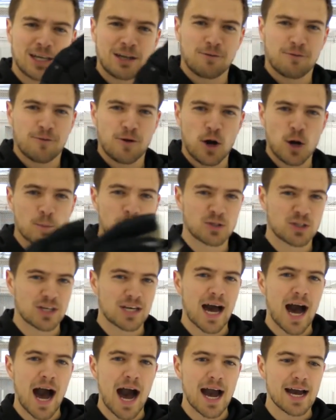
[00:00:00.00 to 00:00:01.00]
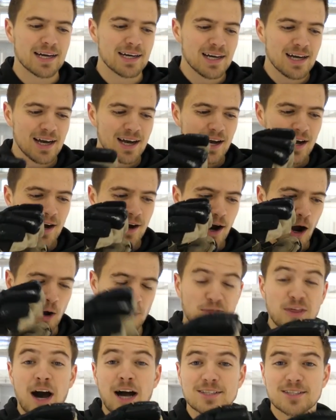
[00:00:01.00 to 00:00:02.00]
confirm or deny our
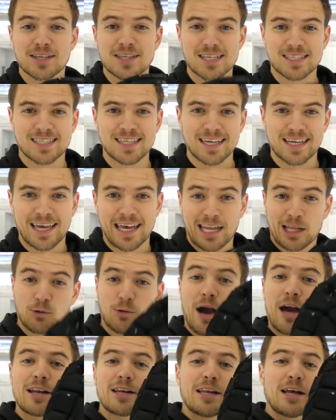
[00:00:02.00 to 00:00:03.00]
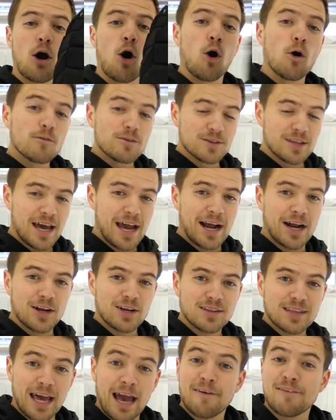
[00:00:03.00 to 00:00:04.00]
thoughts on the stick handler. We're heading over there.
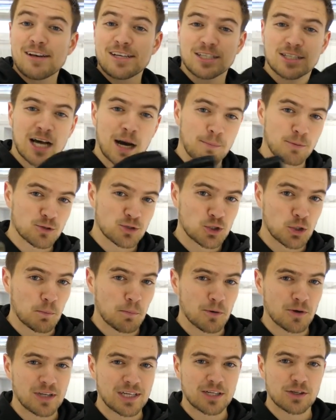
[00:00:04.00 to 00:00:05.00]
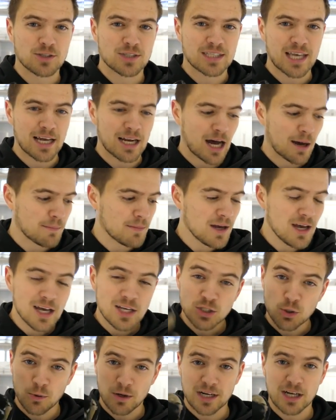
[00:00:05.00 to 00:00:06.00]
They have a couple super dekers set up,
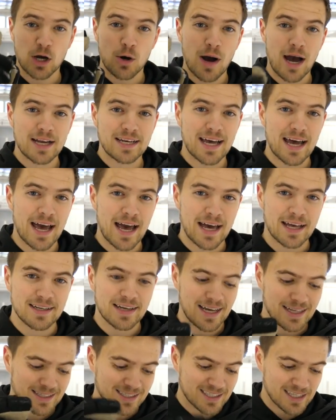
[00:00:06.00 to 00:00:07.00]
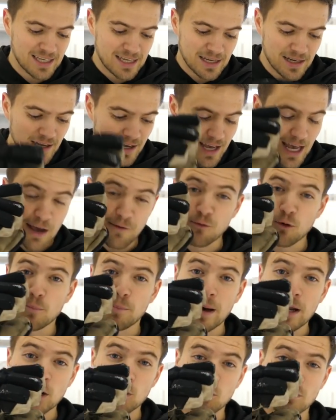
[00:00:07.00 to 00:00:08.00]
so we're gonna go head to head and see if we're
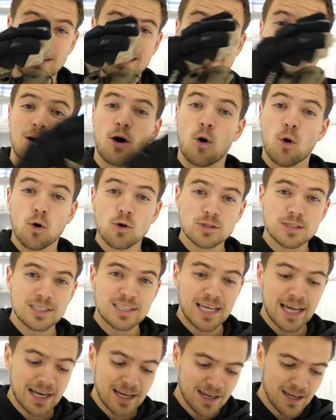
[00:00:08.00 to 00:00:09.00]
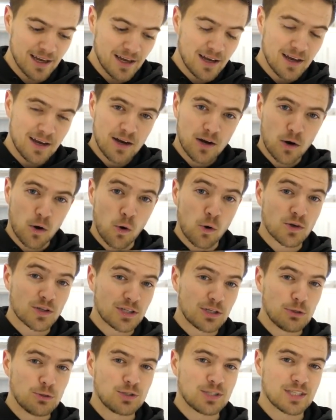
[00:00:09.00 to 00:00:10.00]
better with the old stick or the new